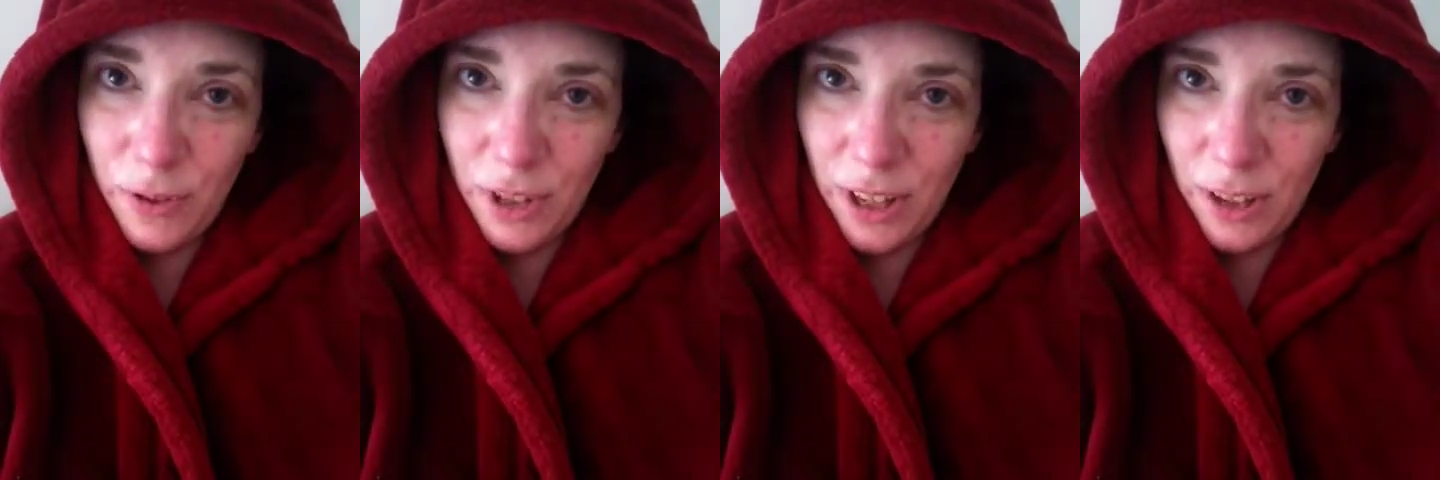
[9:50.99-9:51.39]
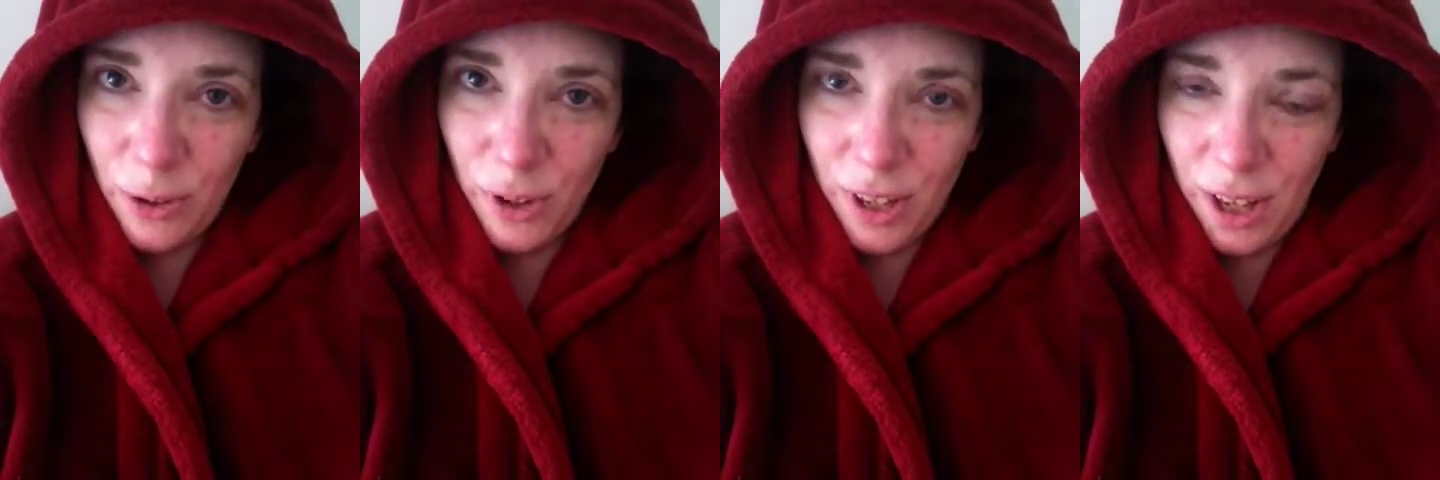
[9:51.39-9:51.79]
said that
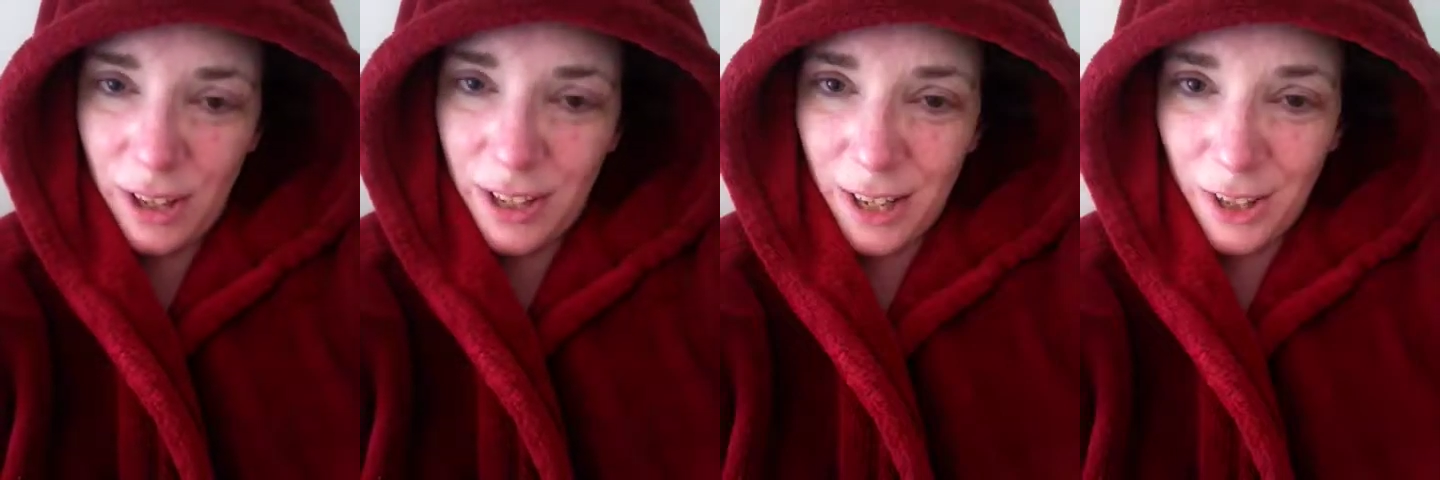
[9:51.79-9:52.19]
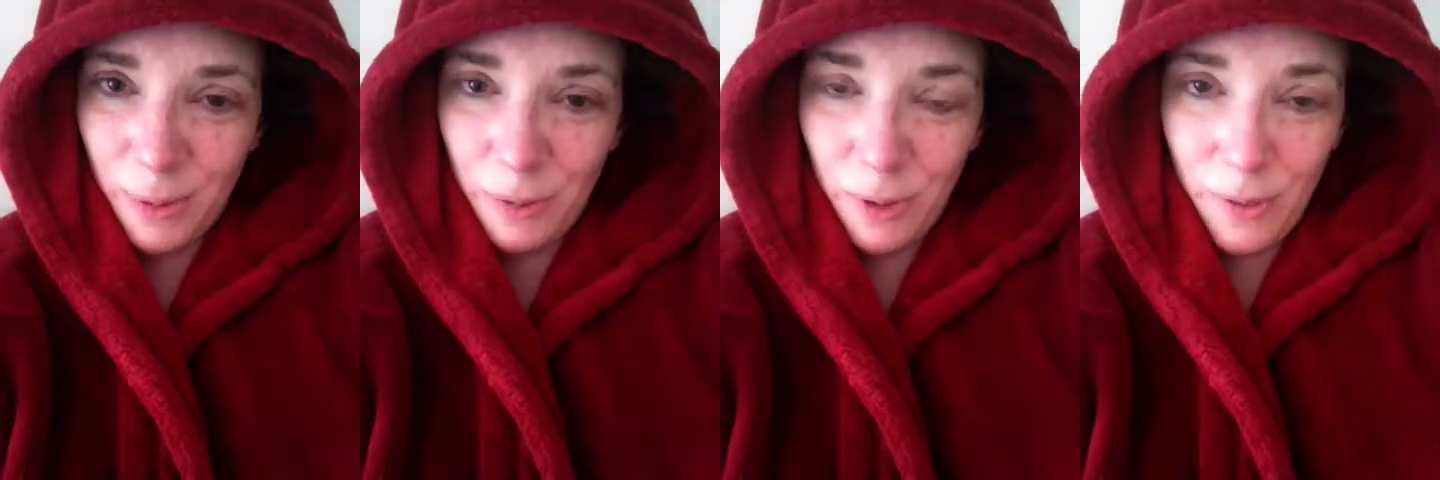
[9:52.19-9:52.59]
you could contact
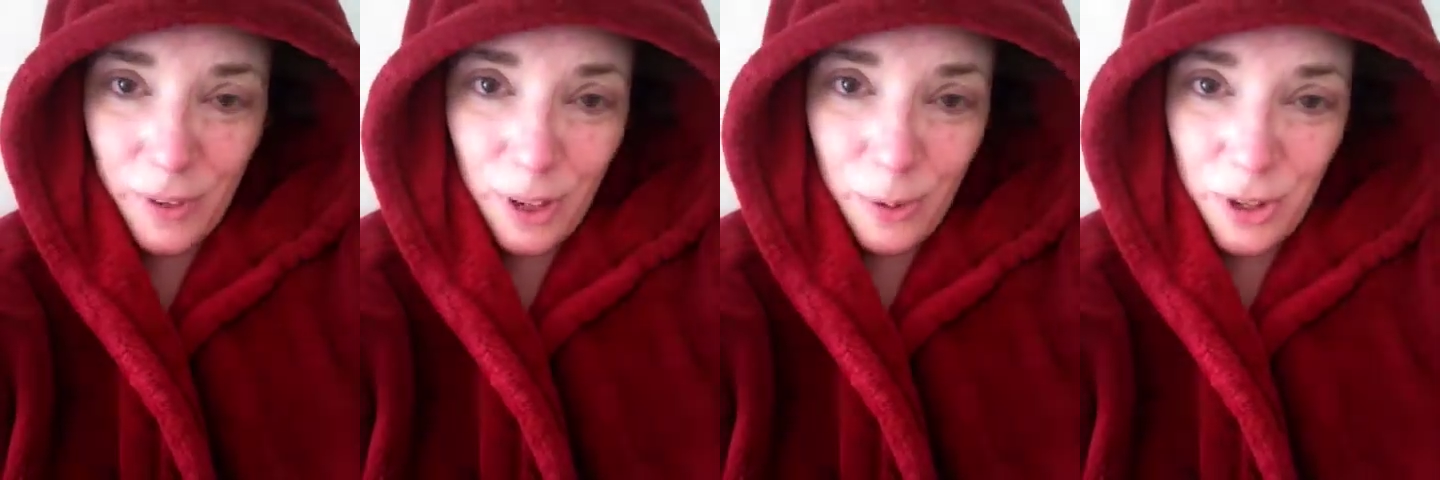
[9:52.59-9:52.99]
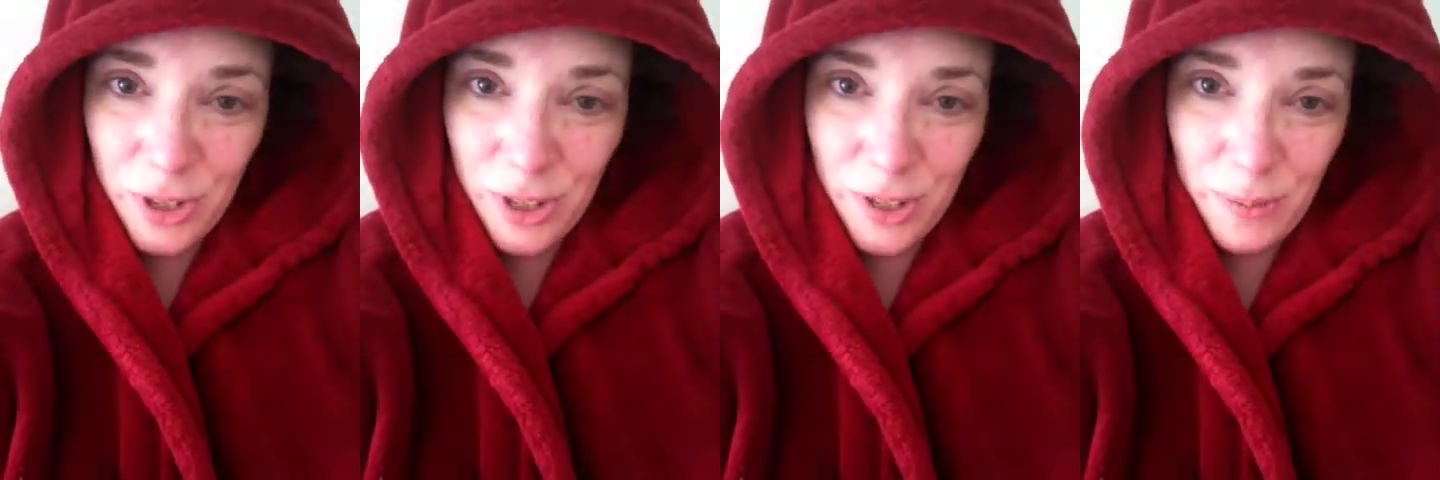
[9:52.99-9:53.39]
them if you have any
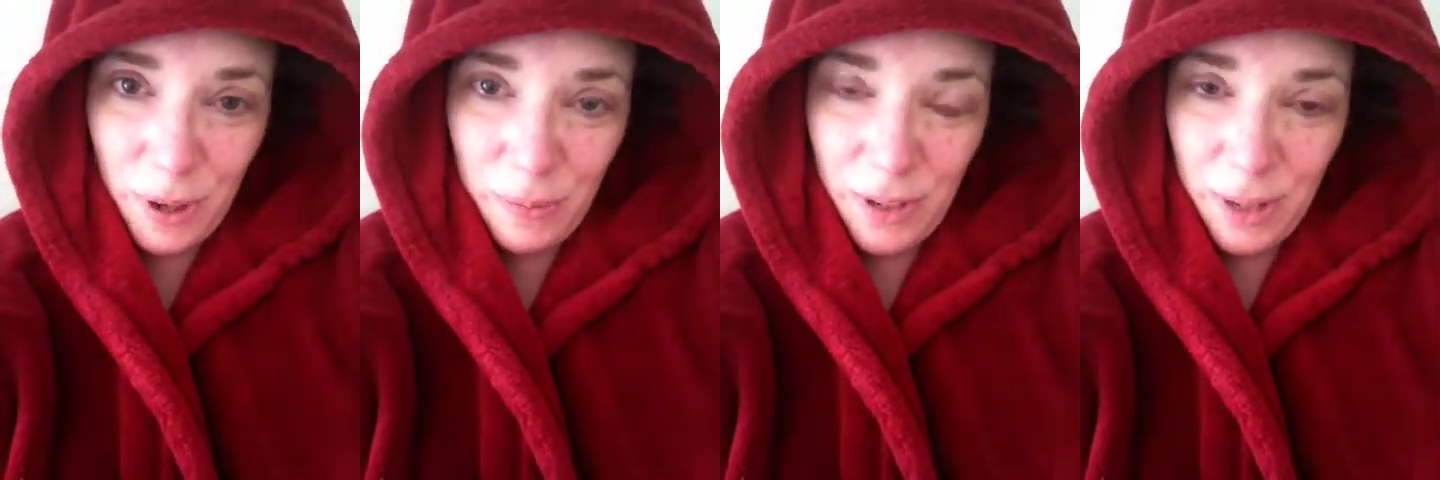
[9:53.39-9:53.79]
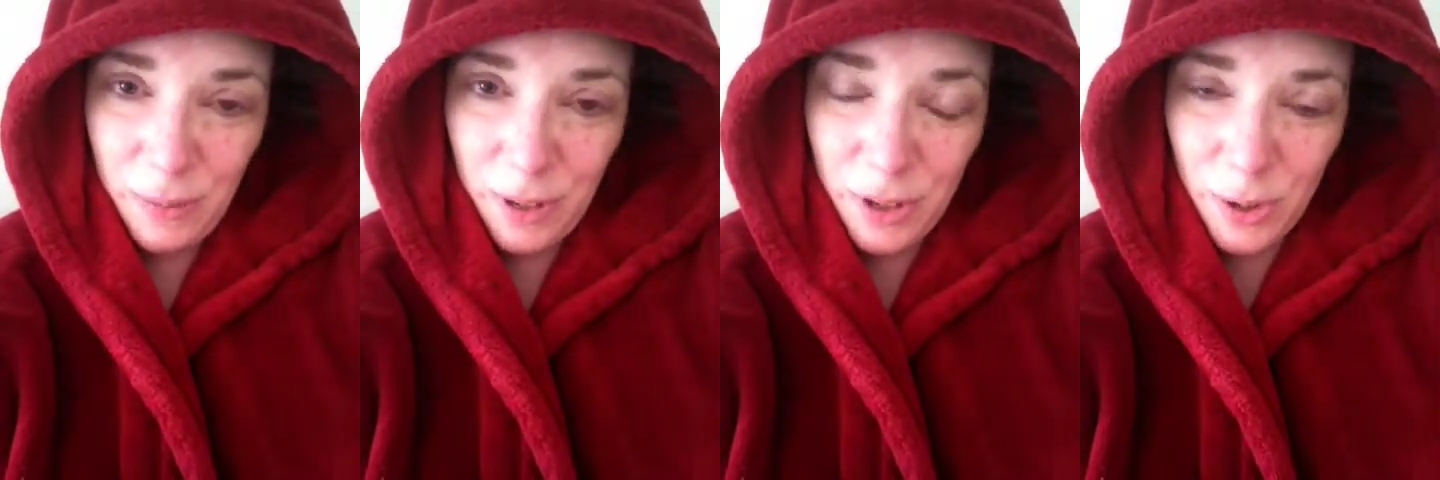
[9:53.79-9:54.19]
questions about me and
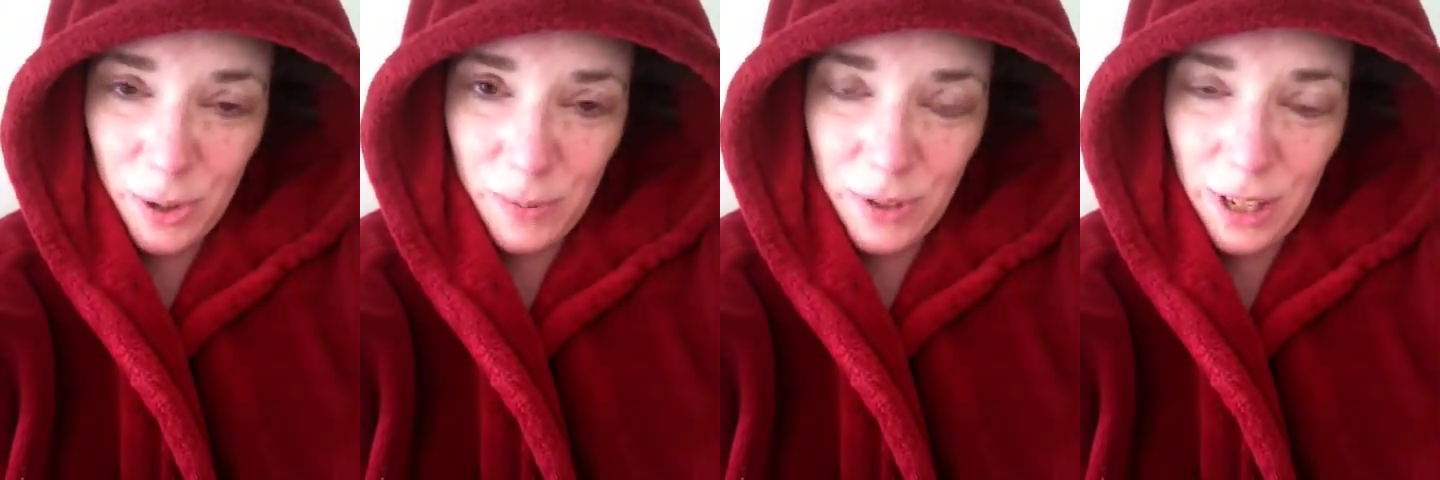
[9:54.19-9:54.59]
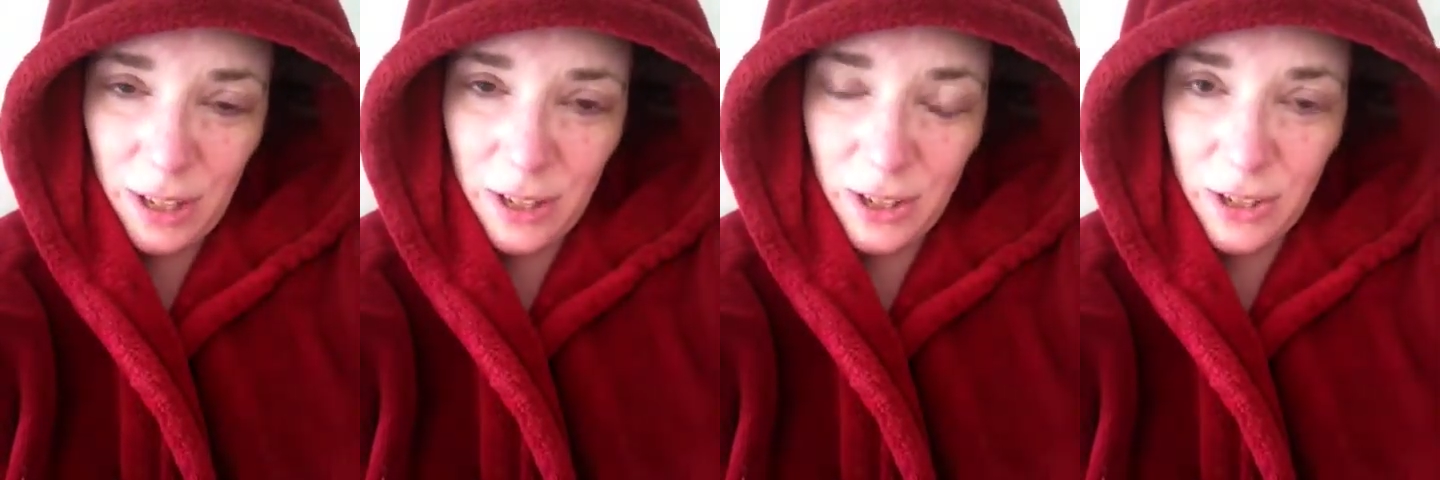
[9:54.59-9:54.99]
my
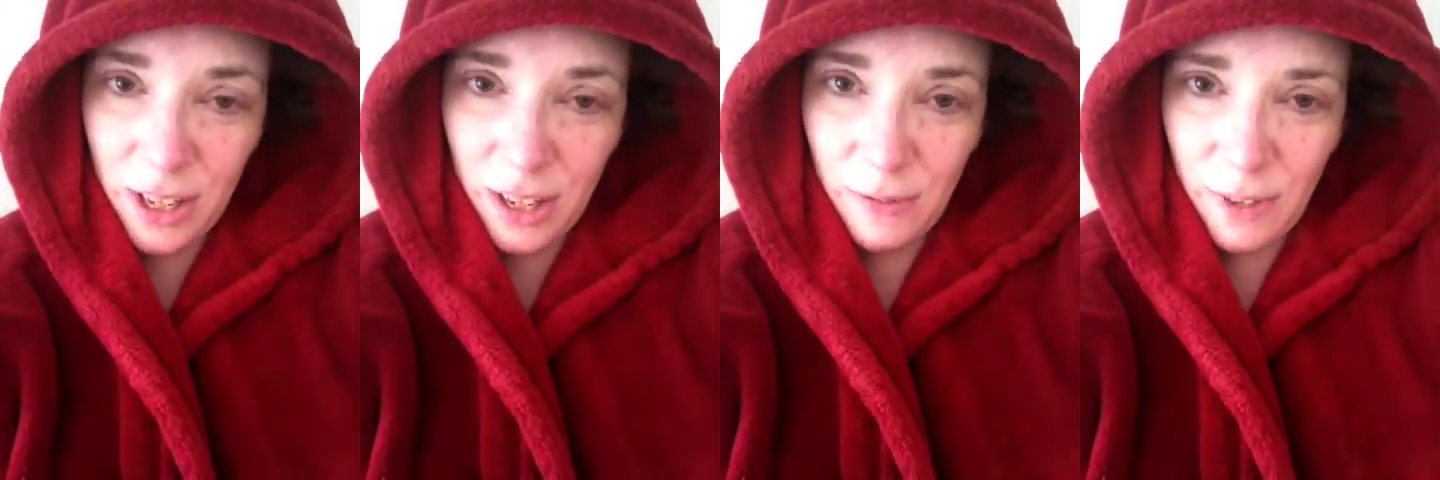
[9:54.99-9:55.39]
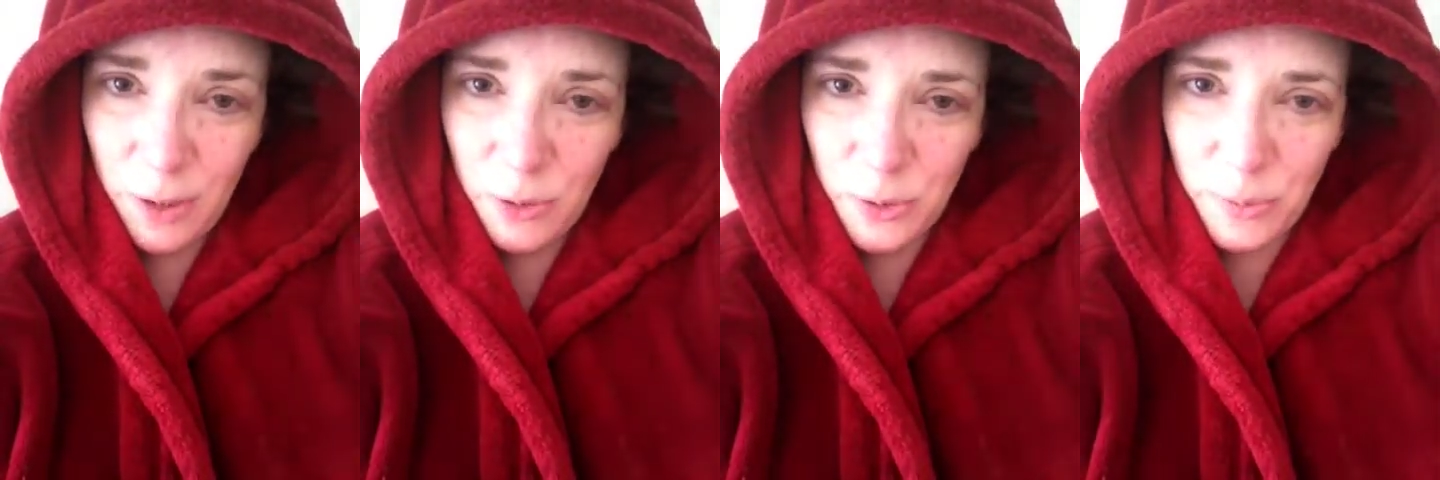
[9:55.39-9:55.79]
circumstances. They can
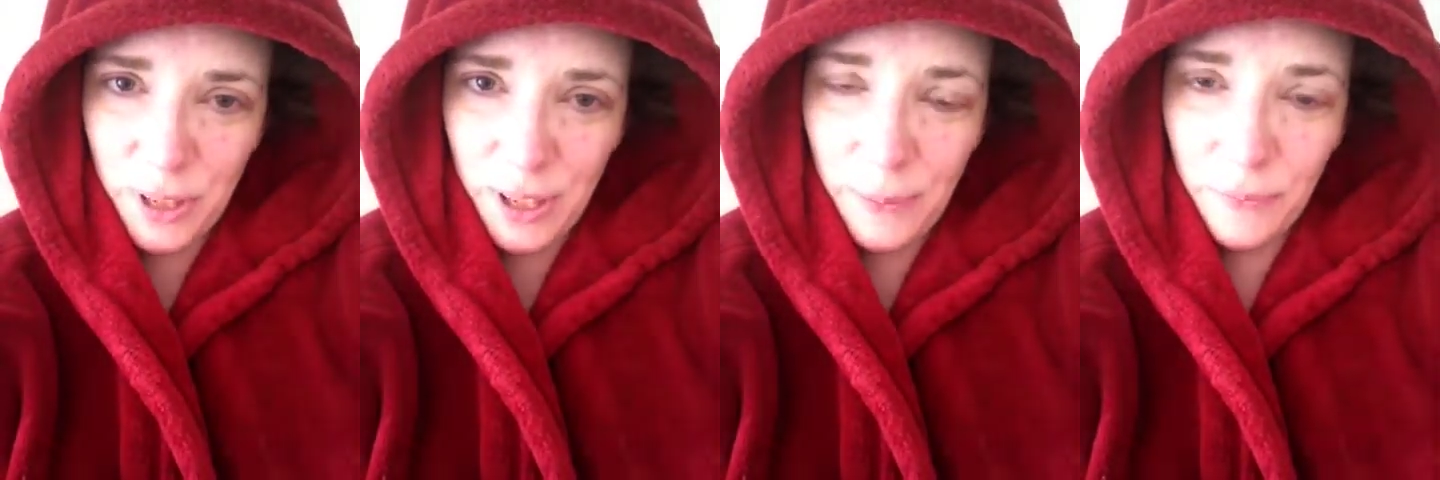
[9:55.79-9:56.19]
vouch for me.